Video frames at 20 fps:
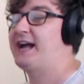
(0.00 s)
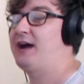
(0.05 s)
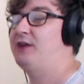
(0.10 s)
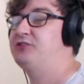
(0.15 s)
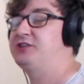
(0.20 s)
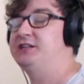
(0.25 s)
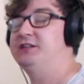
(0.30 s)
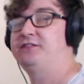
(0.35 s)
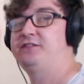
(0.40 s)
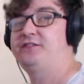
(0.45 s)

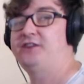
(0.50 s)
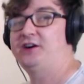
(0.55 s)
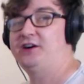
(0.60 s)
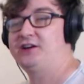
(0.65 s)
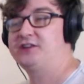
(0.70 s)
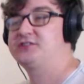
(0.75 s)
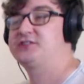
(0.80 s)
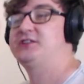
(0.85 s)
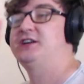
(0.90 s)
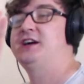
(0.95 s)
counting the
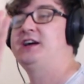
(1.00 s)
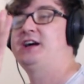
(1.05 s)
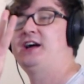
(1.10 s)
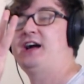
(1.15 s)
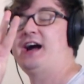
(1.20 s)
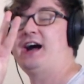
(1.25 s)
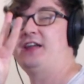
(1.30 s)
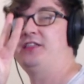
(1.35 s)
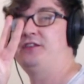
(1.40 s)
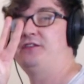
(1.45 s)
first
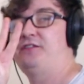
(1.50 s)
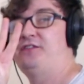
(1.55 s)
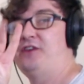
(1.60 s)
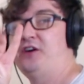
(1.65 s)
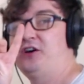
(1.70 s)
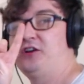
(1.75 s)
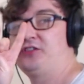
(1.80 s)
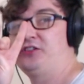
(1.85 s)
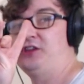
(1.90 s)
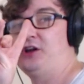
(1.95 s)
and the
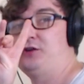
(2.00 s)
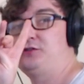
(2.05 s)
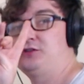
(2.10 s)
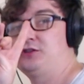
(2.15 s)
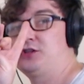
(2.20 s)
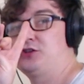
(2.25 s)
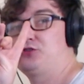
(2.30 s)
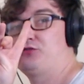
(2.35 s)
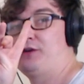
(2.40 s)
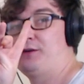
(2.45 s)
third note
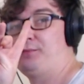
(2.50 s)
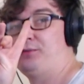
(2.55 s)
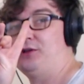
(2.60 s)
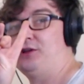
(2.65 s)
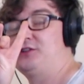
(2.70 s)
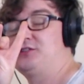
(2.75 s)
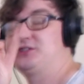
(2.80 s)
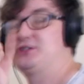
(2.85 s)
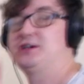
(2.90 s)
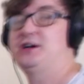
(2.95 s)
of the
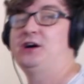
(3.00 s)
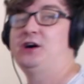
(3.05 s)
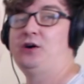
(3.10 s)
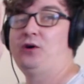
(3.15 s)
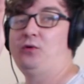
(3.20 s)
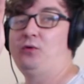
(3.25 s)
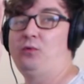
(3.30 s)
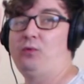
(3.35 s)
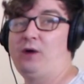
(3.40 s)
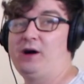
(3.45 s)
triplets.
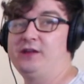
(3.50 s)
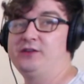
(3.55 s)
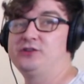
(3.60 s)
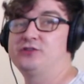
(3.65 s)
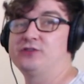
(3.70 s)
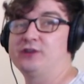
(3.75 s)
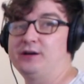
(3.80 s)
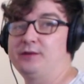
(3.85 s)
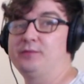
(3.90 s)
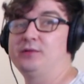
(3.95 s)
1
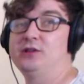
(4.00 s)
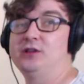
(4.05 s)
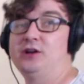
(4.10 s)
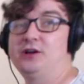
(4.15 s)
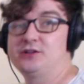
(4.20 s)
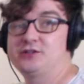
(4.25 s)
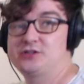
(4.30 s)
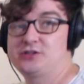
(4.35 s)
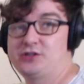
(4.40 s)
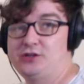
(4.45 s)

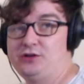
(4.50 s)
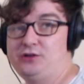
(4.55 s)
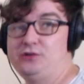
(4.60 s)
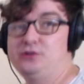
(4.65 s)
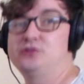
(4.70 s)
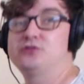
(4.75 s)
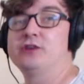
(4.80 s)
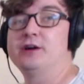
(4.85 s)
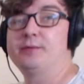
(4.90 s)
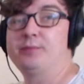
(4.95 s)
triplet,
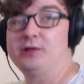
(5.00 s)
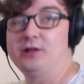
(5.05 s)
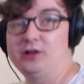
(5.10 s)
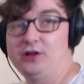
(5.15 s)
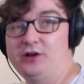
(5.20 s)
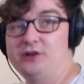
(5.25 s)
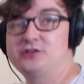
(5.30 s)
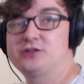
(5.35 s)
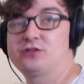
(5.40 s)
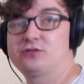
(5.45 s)
2
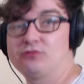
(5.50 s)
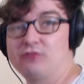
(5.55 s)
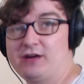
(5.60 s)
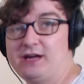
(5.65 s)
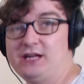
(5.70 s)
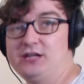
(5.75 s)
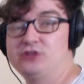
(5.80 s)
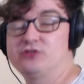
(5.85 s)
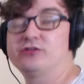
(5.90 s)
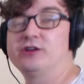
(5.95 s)
triplet,
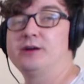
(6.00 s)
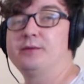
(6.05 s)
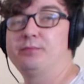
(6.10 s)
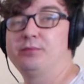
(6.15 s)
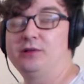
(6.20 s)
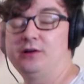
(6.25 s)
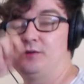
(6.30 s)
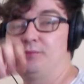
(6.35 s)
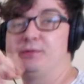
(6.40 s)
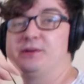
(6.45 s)
3
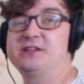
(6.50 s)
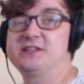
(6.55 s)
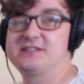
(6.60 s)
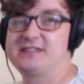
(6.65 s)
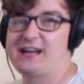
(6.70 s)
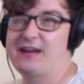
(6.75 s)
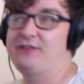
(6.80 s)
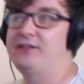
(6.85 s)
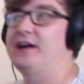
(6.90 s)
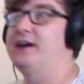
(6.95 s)
triplet. But to
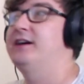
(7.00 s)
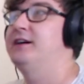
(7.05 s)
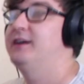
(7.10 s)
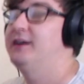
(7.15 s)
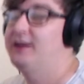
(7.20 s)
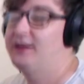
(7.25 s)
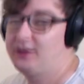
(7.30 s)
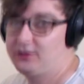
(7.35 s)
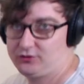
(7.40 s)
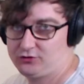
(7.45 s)
save that
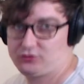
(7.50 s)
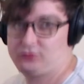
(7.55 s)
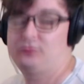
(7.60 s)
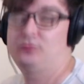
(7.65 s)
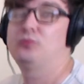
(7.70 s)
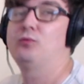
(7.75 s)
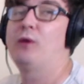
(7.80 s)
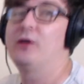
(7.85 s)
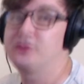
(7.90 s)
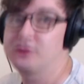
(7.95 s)

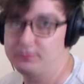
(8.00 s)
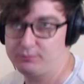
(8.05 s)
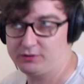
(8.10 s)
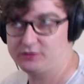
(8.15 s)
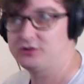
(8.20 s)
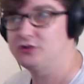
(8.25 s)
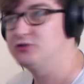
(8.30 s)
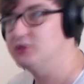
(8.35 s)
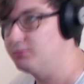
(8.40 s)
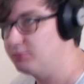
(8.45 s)
1
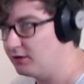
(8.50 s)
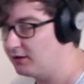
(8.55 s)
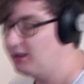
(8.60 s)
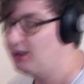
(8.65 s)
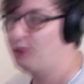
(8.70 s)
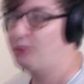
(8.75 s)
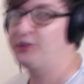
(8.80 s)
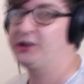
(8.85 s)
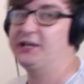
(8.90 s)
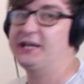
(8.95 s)
triplet, 2 triplet,
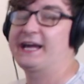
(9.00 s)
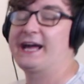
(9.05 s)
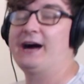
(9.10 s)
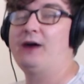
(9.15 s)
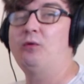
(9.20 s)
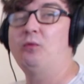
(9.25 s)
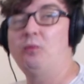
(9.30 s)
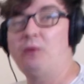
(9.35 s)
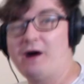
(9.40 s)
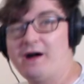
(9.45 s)
we're going to
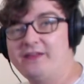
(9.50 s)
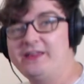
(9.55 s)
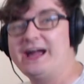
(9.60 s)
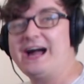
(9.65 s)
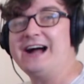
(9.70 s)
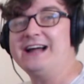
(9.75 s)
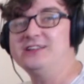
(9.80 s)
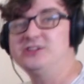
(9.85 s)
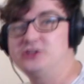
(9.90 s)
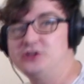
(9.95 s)
count 1
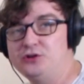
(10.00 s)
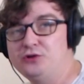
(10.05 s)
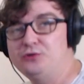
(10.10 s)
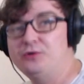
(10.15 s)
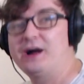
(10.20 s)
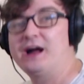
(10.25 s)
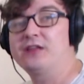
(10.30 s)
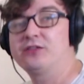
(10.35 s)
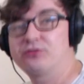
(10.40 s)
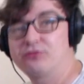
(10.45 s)
and
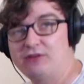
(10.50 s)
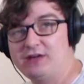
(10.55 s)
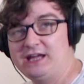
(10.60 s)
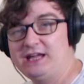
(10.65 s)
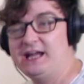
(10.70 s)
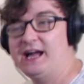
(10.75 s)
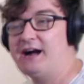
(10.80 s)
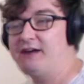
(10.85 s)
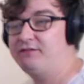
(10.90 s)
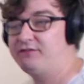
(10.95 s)
2 and
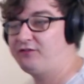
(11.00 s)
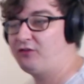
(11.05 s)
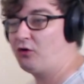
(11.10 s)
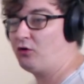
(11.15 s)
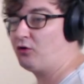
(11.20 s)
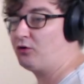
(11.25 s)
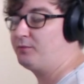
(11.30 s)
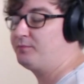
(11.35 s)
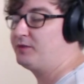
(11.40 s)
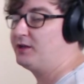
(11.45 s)
3 and
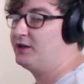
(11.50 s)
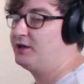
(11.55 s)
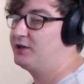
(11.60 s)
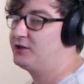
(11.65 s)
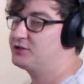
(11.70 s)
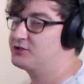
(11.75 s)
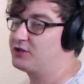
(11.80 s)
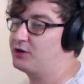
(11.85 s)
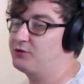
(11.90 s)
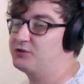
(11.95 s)
4.
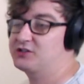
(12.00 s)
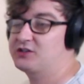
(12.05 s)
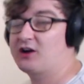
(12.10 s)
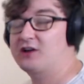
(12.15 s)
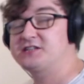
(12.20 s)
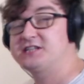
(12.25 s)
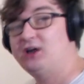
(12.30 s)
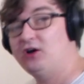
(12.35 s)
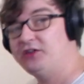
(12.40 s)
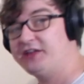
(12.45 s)
So
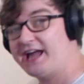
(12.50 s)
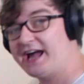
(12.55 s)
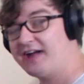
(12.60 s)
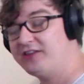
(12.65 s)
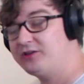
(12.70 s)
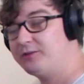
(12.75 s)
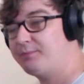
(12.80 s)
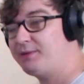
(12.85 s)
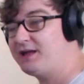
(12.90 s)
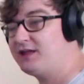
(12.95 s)
starting on the
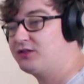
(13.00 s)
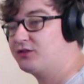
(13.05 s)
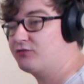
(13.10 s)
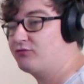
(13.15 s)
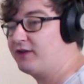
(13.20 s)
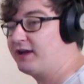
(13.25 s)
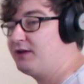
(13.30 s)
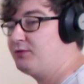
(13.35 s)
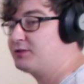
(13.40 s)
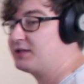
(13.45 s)
and of beat
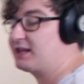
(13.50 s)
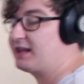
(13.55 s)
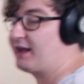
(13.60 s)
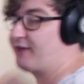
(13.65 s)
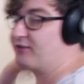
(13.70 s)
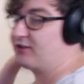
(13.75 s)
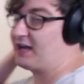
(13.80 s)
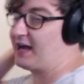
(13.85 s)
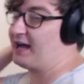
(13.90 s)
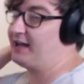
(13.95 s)
3 with the
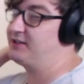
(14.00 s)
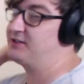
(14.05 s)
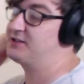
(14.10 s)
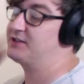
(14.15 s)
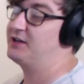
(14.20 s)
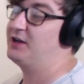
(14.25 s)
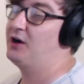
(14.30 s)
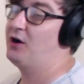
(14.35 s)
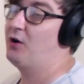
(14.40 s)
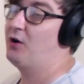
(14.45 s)
left hand,